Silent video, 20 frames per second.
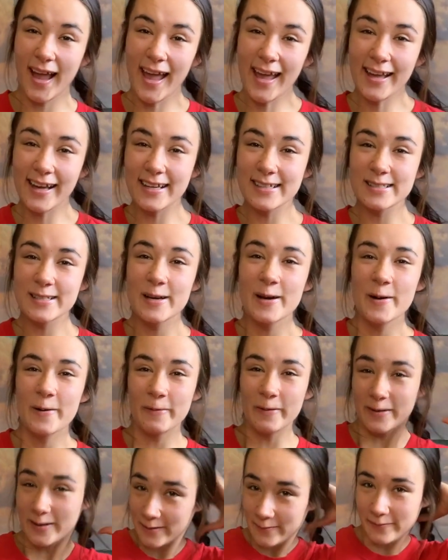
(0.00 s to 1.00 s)
Hey guys,
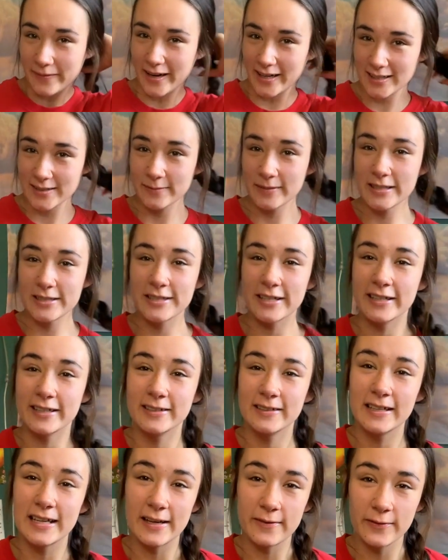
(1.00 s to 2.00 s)
welcome back to my
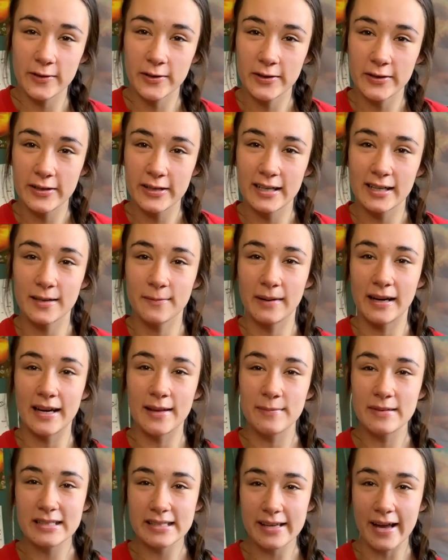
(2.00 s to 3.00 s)
channel. If you're new here, my name
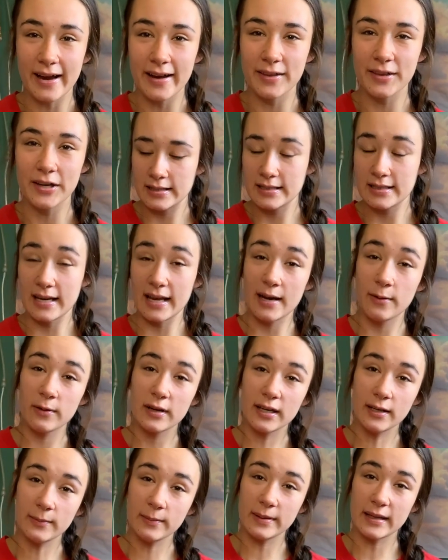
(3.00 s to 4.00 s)
is Skylar. Today we're
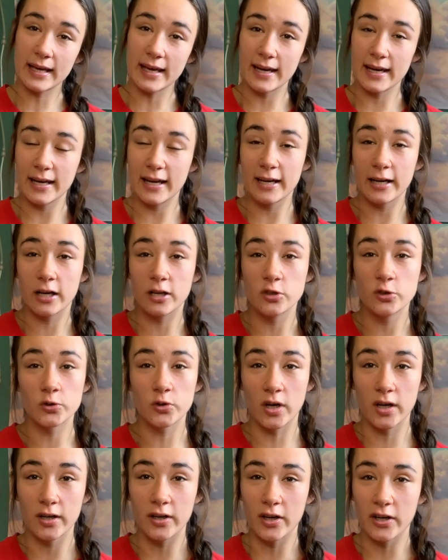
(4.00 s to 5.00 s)
going to be getting
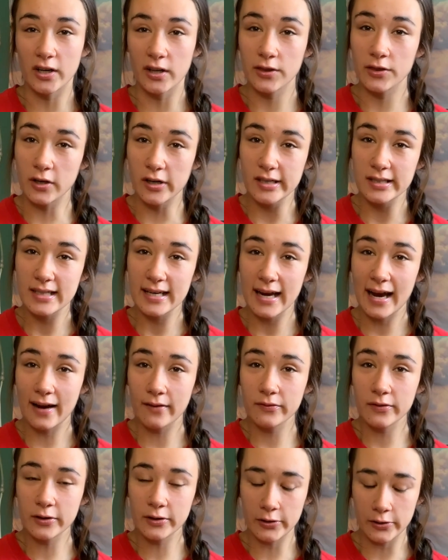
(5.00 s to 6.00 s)
drunk on a Thursday
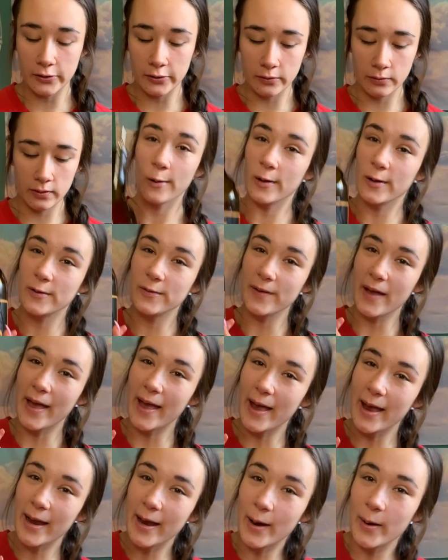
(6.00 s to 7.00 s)
afternoon out of
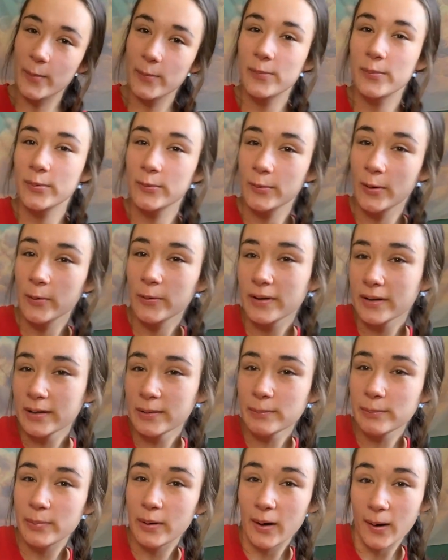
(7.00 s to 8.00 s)
a
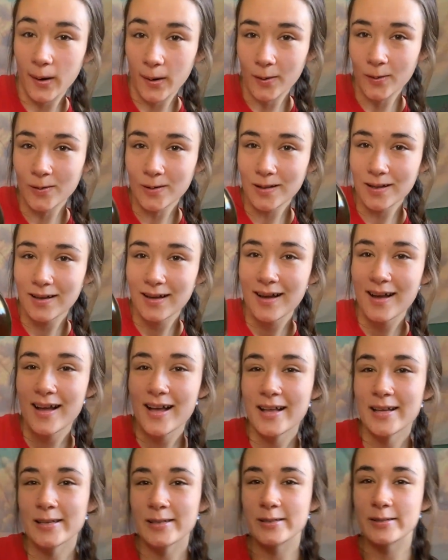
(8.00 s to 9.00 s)
broken bottle.
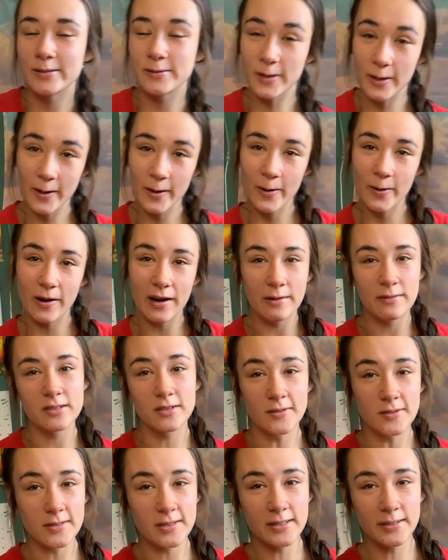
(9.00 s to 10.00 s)
So I was
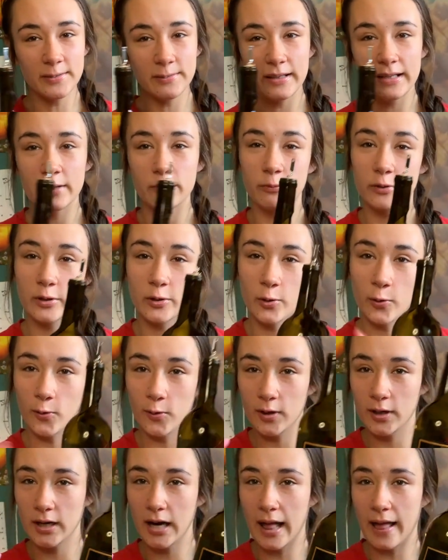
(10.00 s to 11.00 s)
also going to
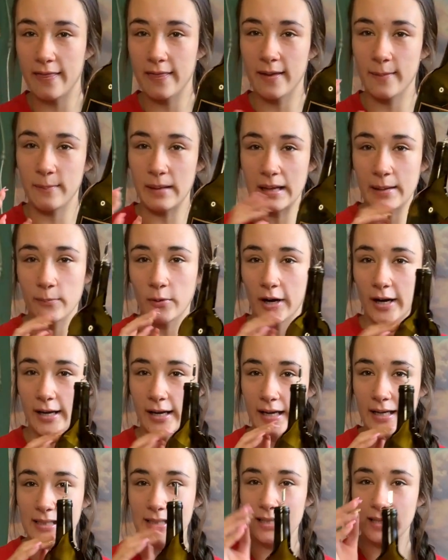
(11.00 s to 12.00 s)
record the me
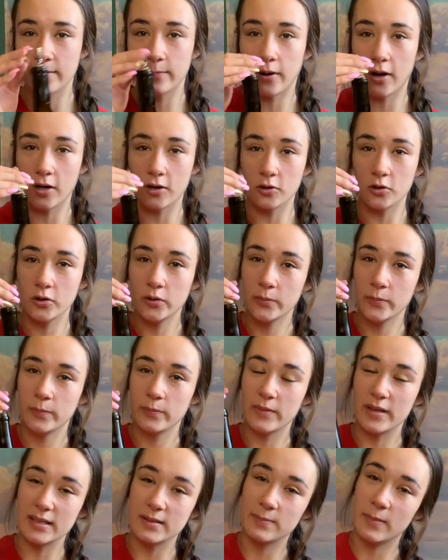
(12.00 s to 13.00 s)
breaking into the bottle.
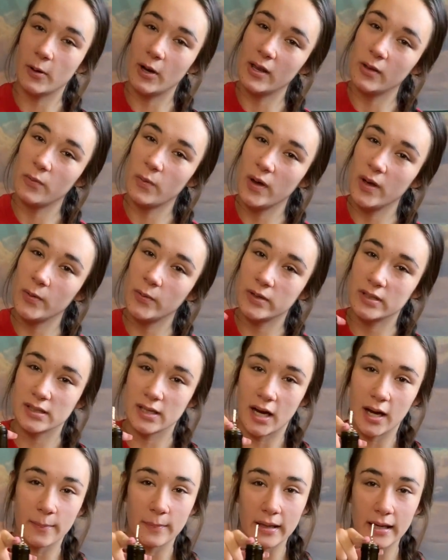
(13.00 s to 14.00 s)
This, by the way, was
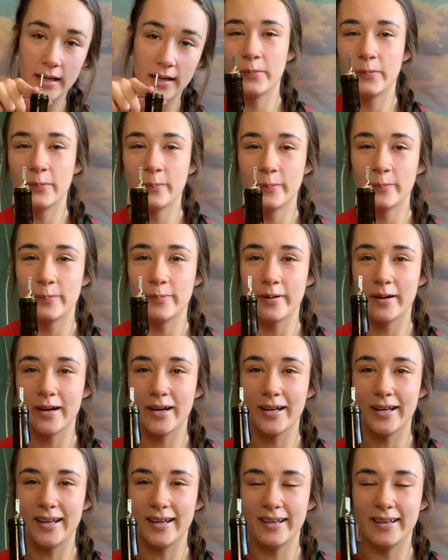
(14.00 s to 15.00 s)
not me,
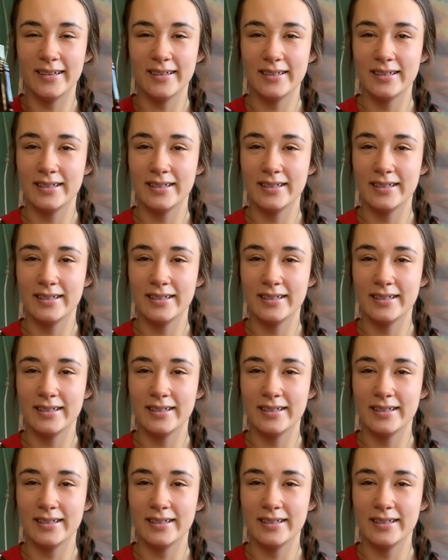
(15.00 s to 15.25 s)
but